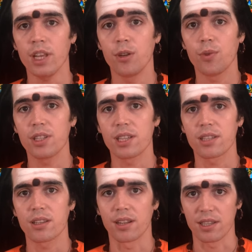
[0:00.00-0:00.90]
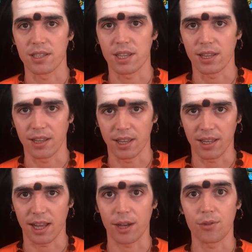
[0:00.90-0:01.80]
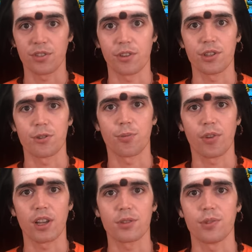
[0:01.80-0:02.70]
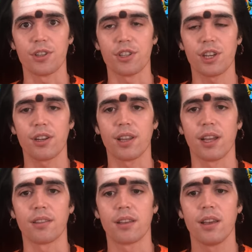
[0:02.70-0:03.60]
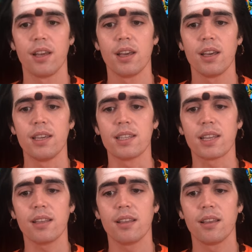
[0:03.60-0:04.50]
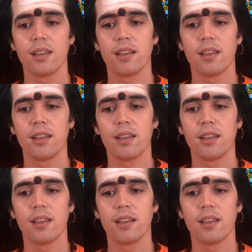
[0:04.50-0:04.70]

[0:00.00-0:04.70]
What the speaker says: in one satsang he said, and I was very surprised when he shared that, he said,